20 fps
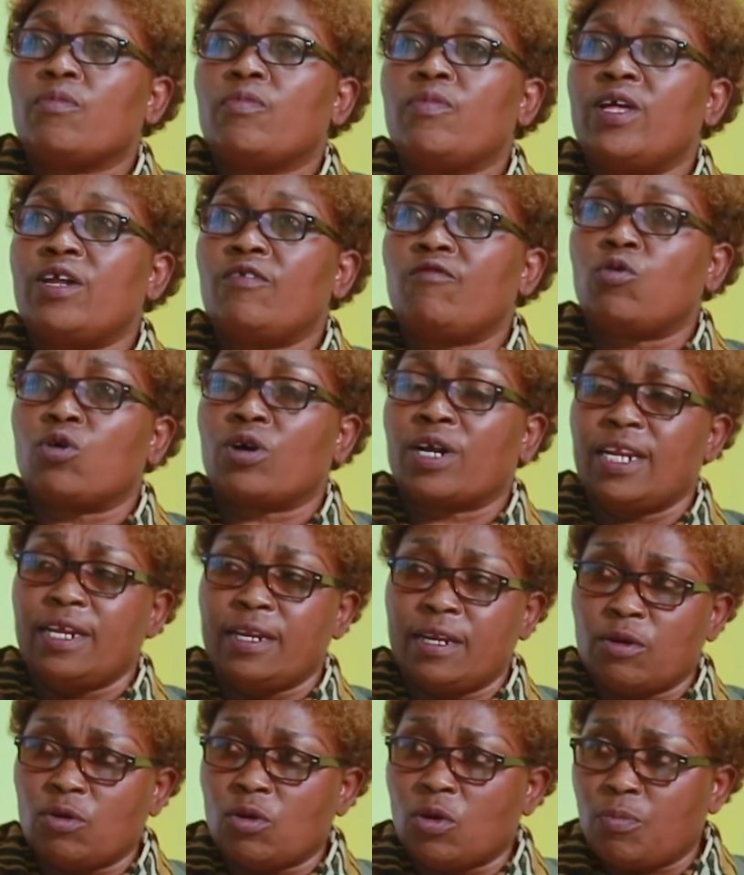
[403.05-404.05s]
Then for
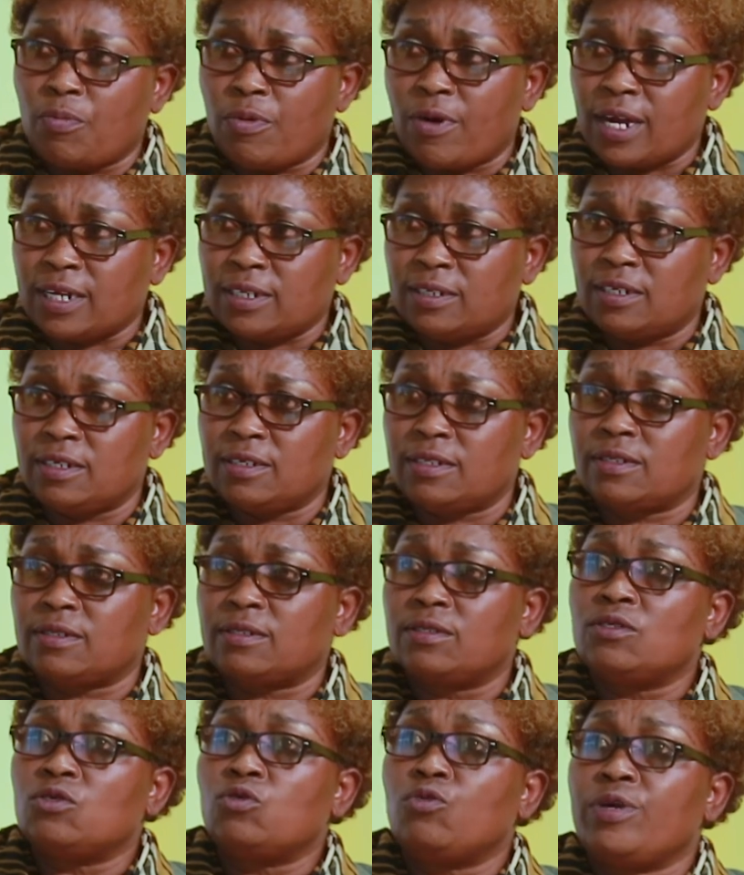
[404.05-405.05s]
clinical
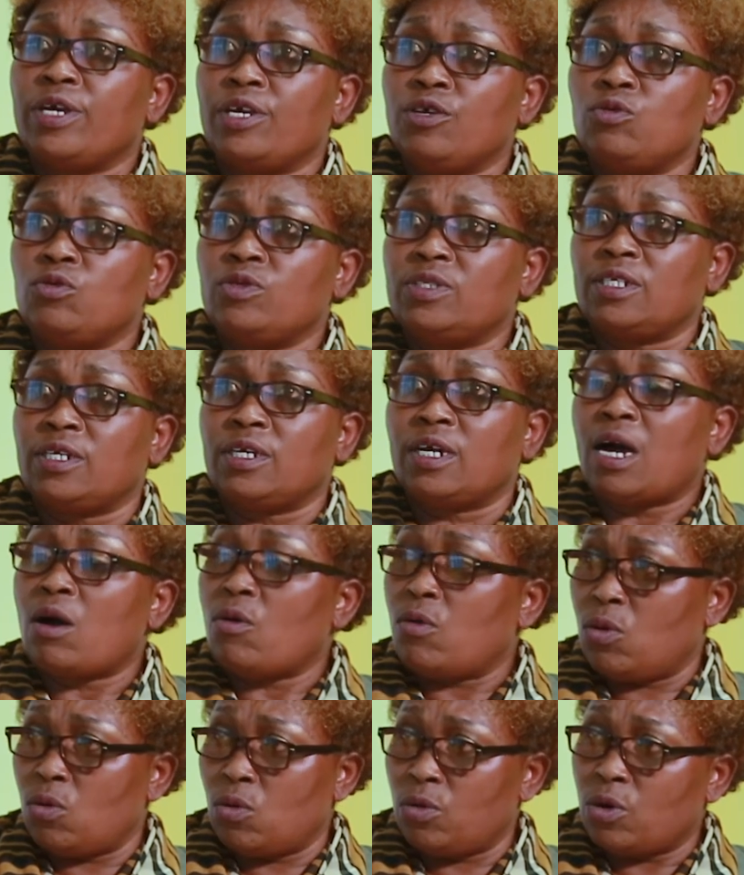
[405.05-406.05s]
practice, we are using
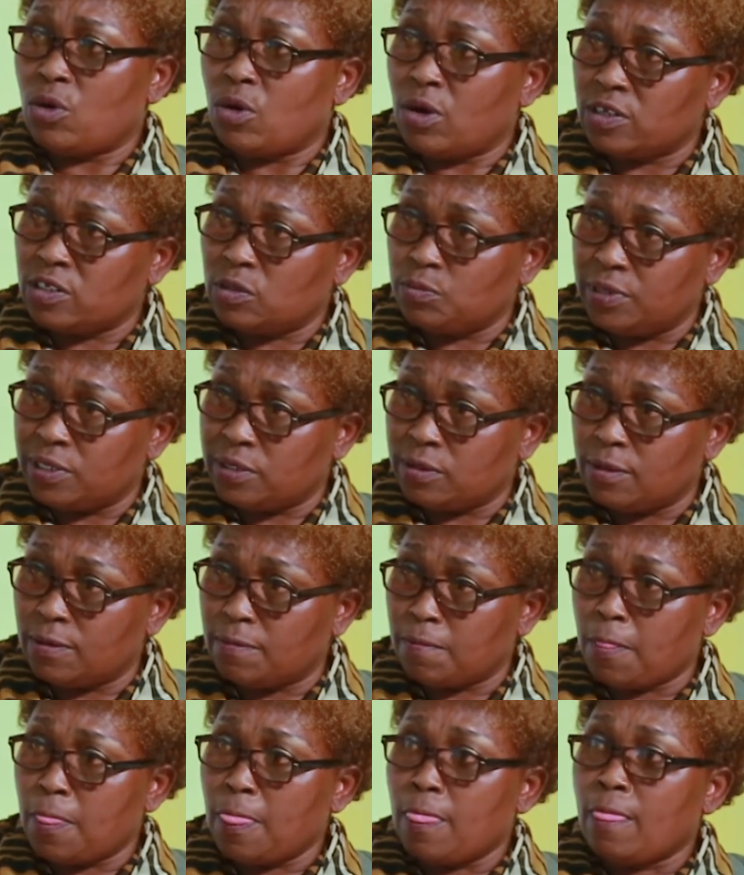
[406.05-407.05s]
our own hospital